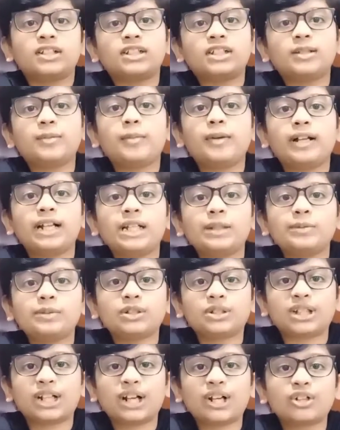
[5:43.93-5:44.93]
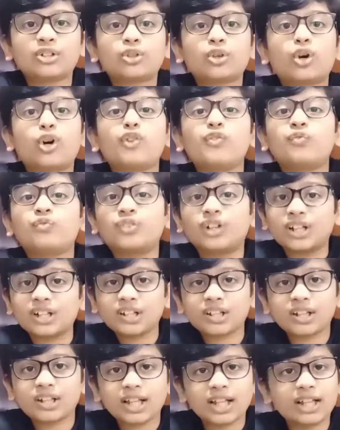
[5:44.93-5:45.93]
she made him stand on
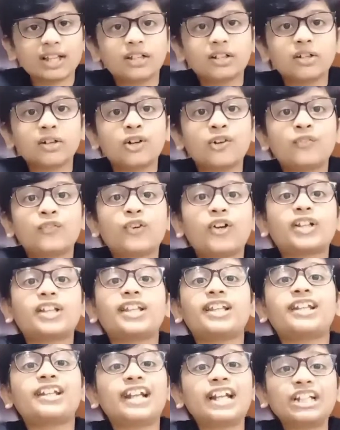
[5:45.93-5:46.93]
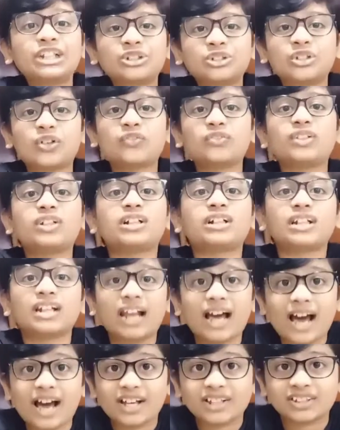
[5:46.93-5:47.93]
one leg for the rest of the
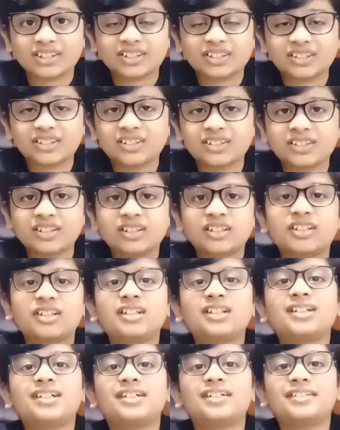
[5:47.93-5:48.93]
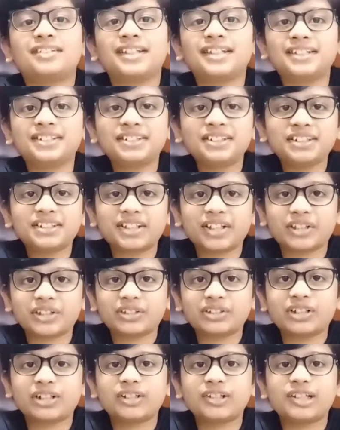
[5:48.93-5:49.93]
class. Then she
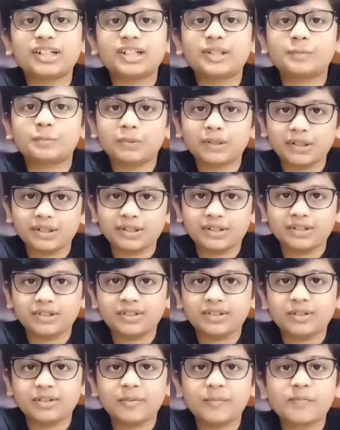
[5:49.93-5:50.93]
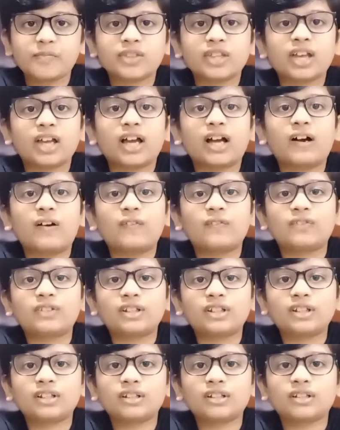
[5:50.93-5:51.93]
tested their spellings.
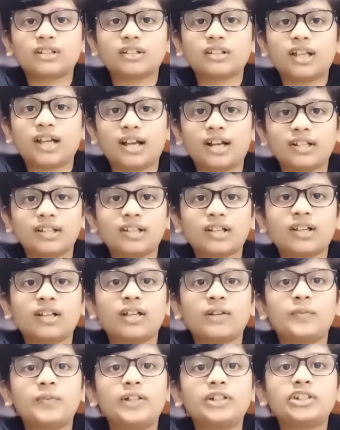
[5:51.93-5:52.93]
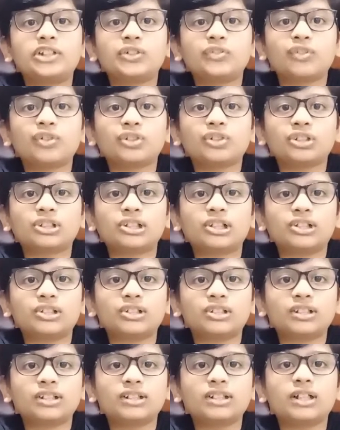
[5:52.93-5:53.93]
After that, when she was
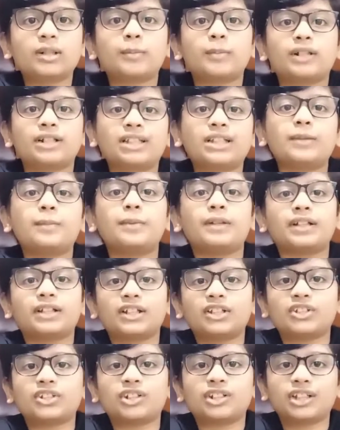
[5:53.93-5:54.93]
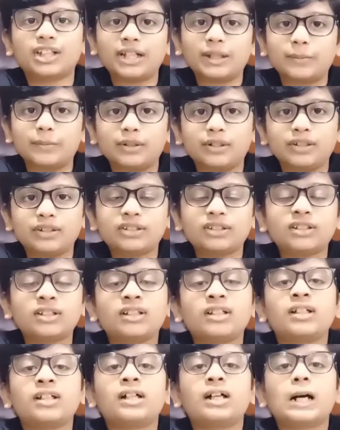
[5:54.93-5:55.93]
testing their multiplication tables,
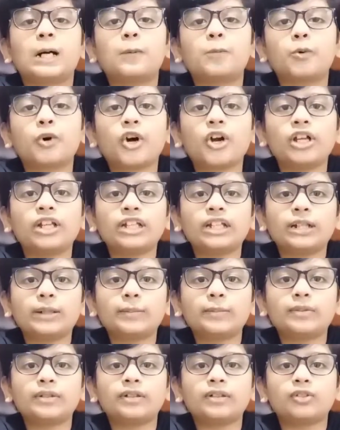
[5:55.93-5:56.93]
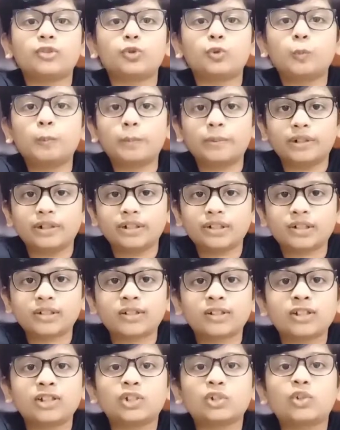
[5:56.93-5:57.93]
a boy named Rupert
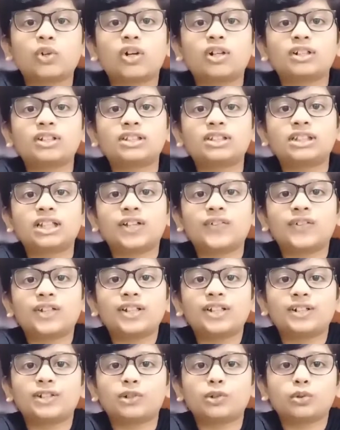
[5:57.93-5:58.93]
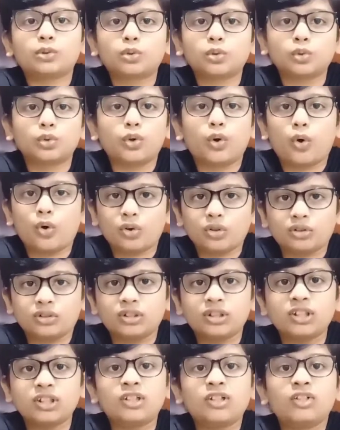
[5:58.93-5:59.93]
got 7 into 2
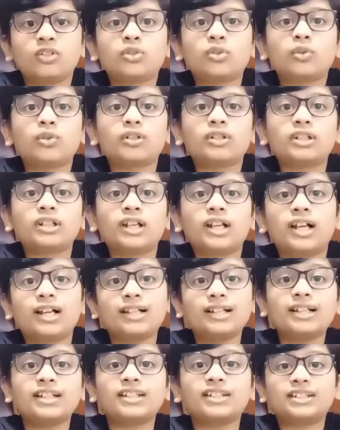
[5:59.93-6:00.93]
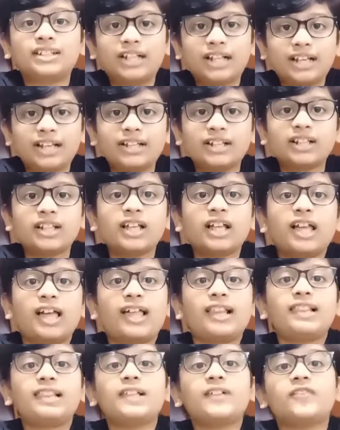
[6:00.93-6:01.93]
wrong. So she held his hair
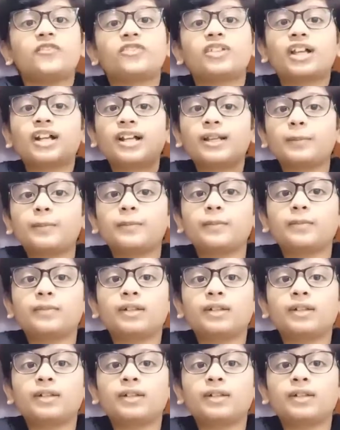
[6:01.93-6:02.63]
and lifted him